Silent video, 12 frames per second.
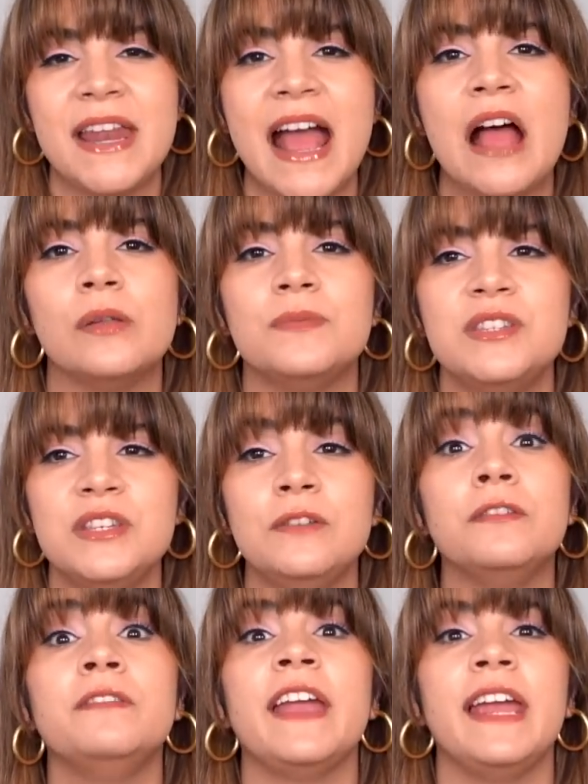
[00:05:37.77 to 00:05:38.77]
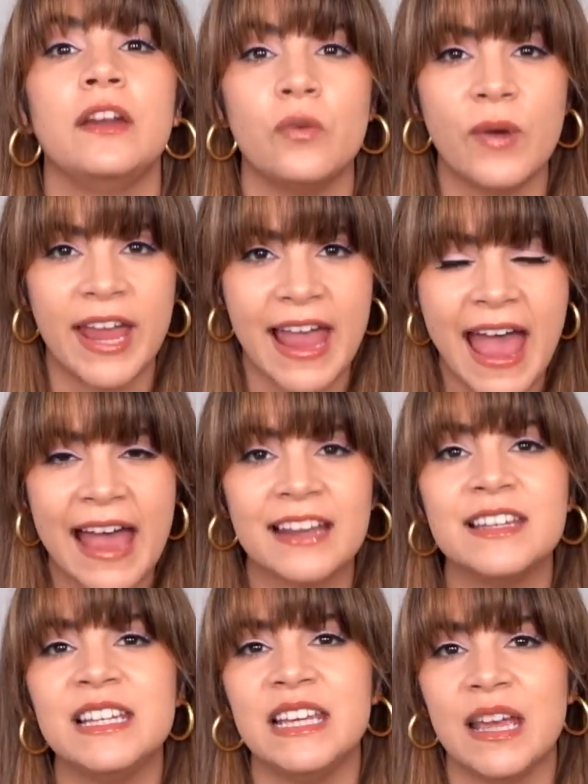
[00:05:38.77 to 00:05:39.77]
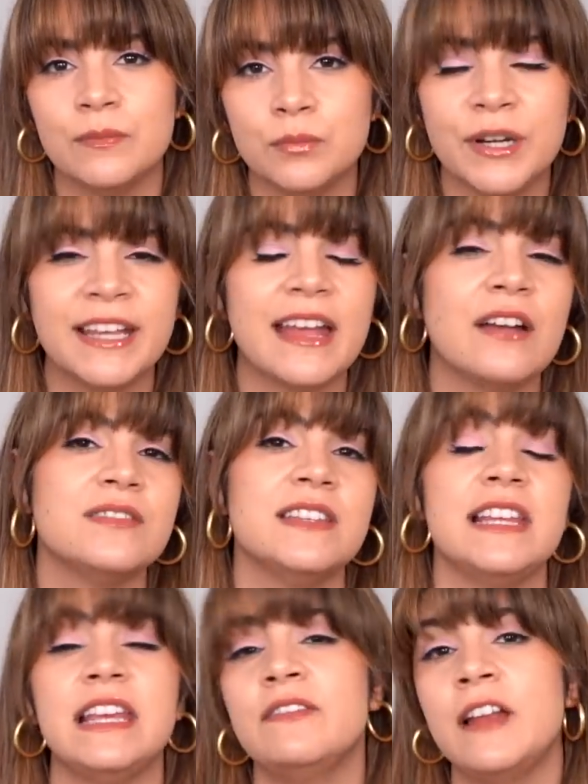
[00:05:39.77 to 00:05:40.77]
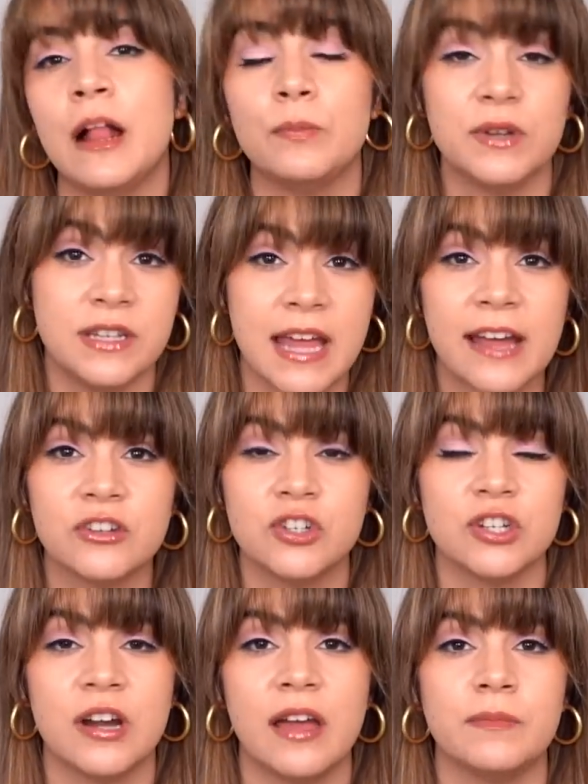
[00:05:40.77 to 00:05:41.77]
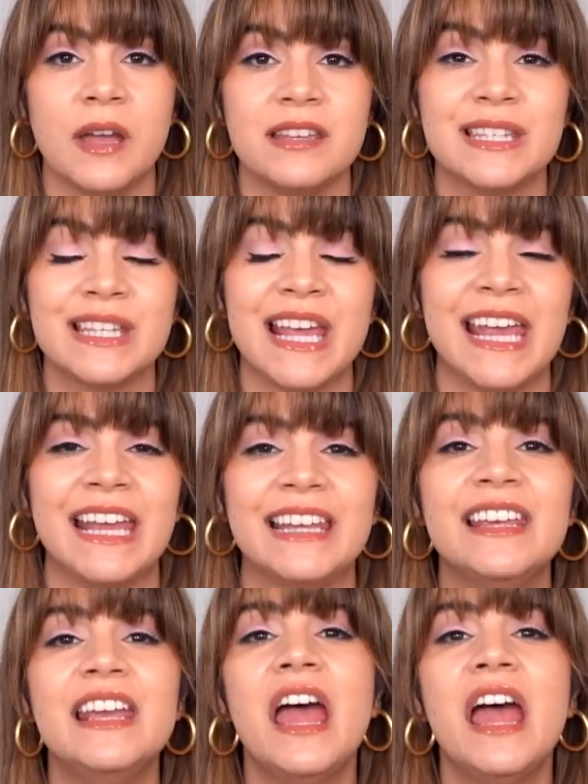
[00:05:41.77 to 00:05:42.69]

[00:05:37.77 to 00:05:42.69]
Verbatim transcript: and help to fade away acne and breakouts and even help with texture on my skin.